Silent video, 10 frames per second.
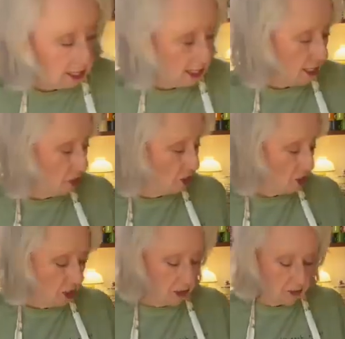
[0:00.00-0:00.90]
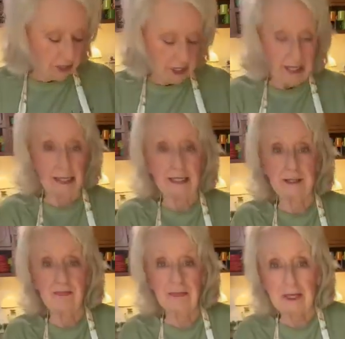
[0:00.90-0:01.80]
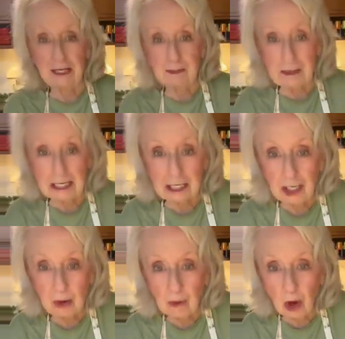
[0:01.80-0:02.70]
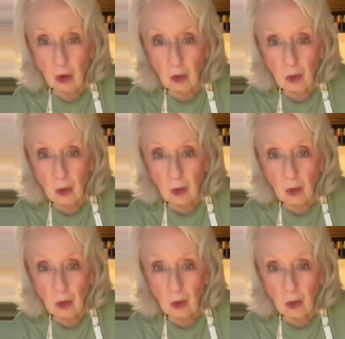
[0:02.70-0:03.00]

age is good on things, especially on old